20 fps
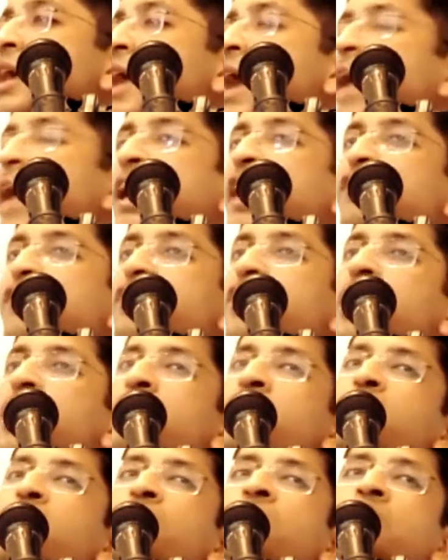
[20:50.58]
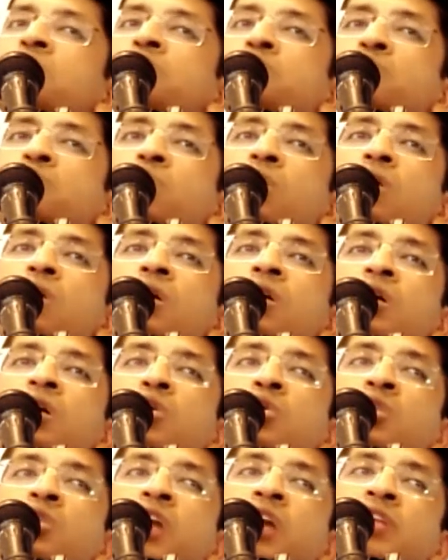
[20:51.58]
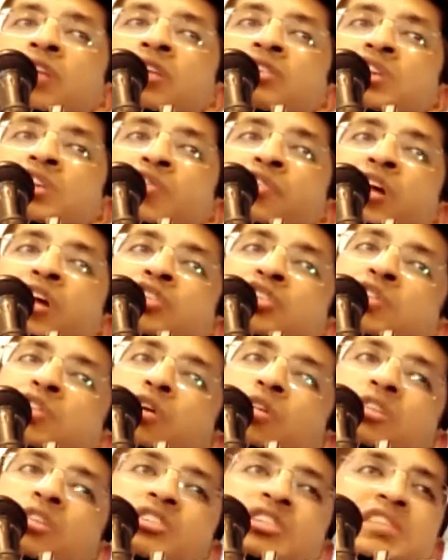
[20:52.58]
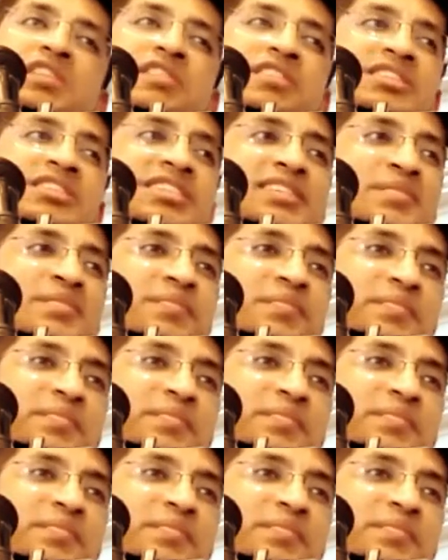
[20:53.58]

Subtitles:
And I have come to this world to take the sufferings of all the jivas.